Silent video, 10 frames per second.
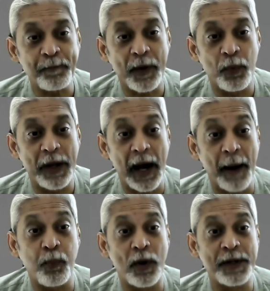where
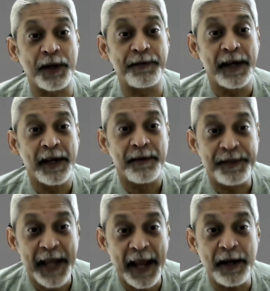upwards of
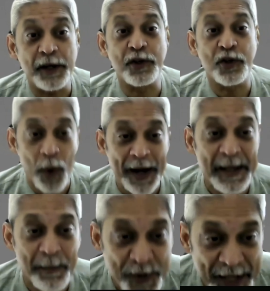10 to
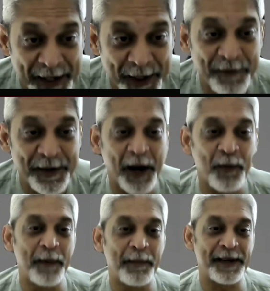20% of young
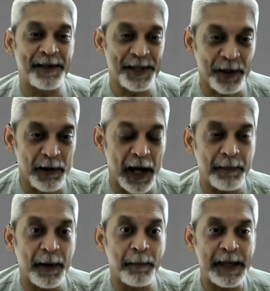women
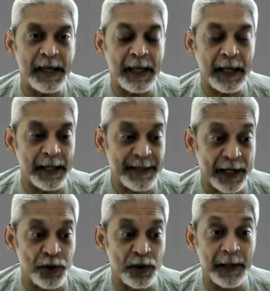describe being
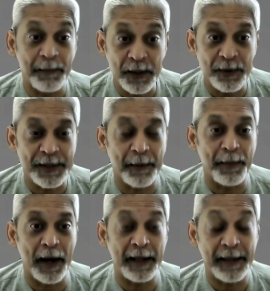sexually abused
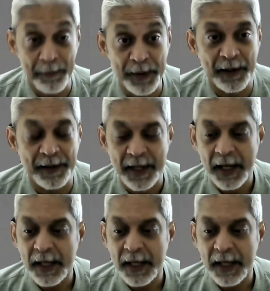by their peers.